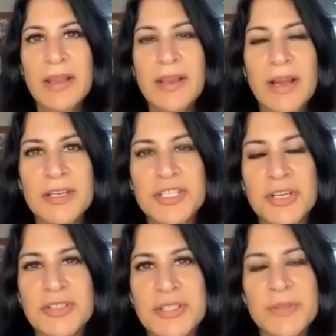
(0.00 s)
I, I
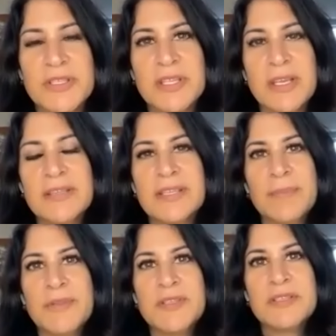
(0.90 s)
share some of the
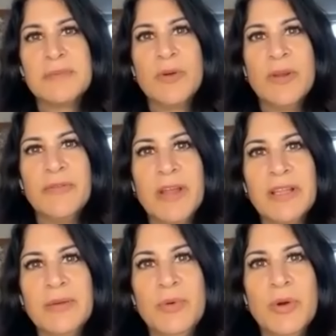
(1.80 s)
skepticism, quite
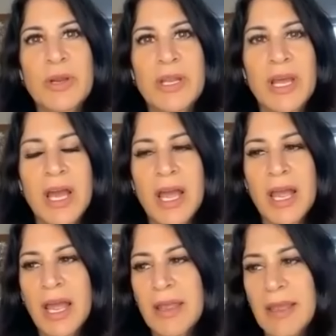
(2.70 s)
frankly, Warren. I, uh,
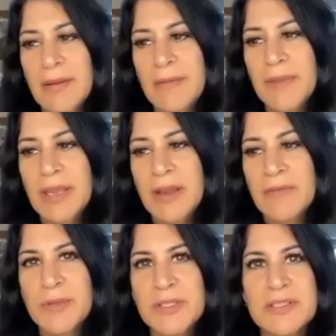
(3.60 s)
I mean,
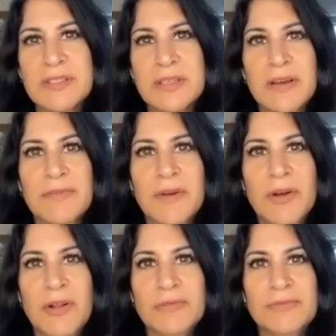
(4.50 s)
governments of
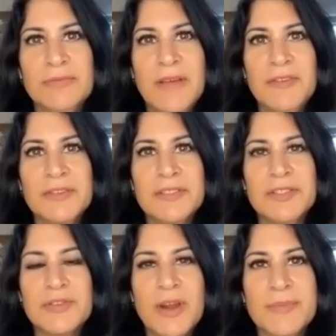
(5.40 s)
all levels and
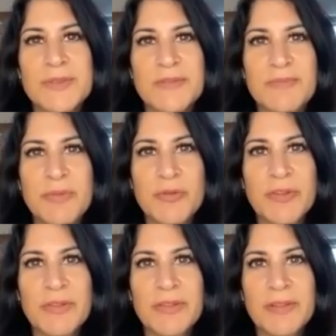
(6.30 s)
stripes have
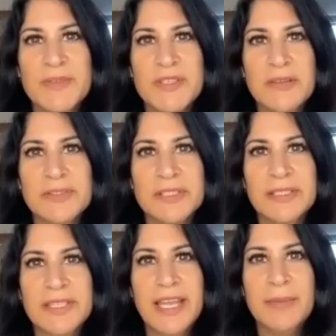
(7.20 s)
proven themselves
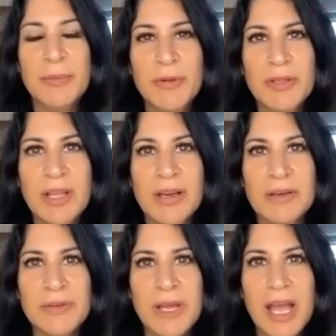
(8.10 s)
incapable
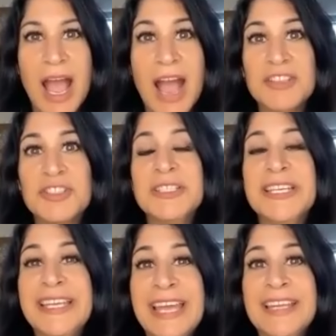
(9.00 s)
of
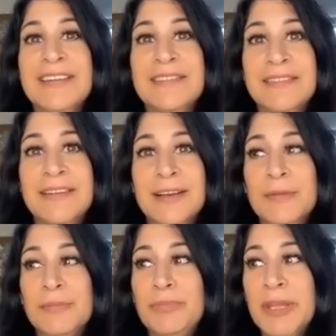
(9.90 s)
actually getting
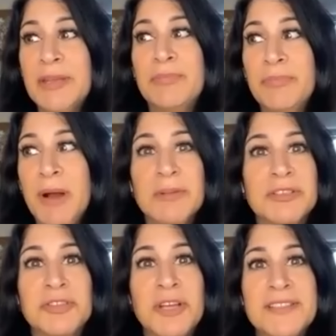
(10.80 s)
big
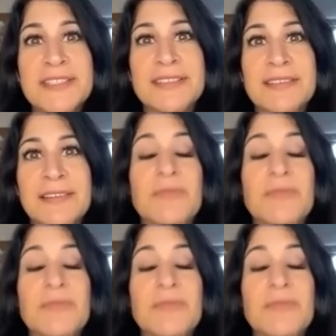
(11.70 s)
public transit